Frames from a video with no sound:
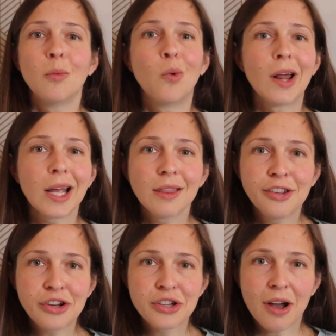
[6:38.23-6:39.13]
What I
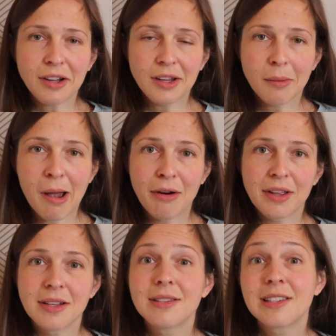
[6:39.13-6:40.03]
think you're talking about
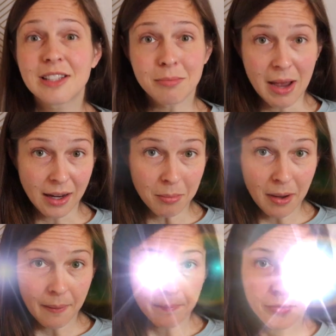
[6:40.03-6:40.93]
is
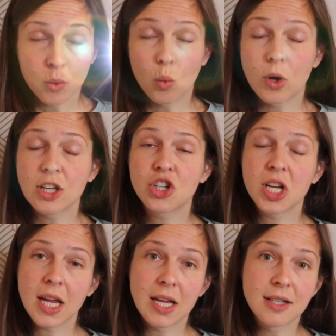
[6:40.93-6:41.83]
smegma,
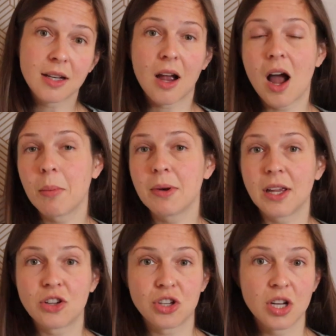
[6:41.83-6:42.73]
which is a
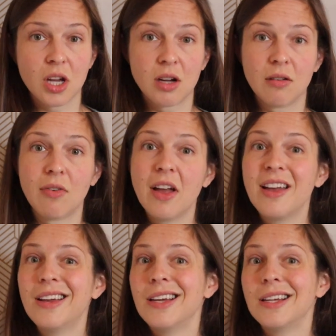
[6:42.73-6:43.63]
combination of
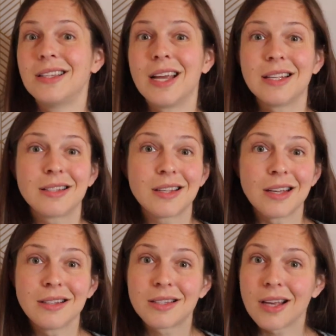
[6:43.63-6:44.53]
dead
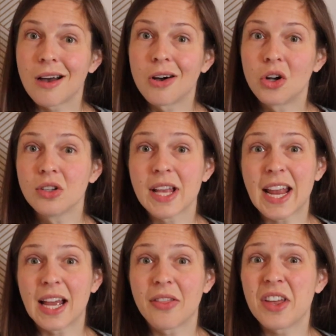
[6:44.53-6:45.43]
skin cells
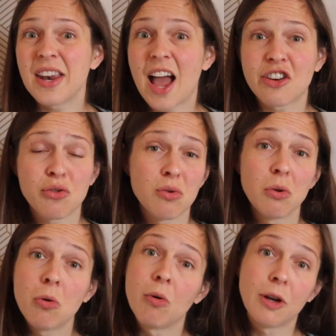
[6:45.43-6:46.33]
and the
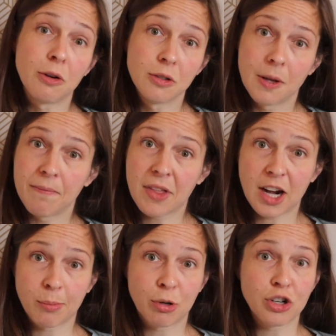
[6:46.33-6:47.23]
natural oils
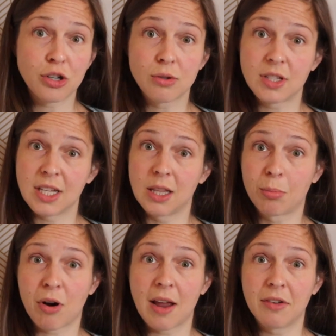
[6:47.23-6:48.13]
that are produced in the
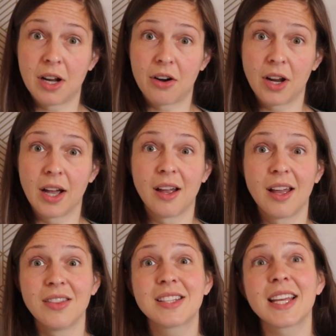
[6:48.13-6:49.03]
private area.
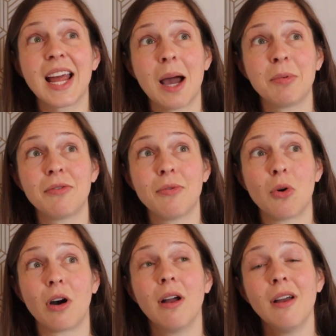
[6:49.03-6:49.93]
And this can happen
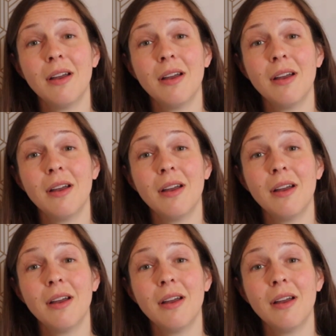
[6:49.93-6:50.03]
for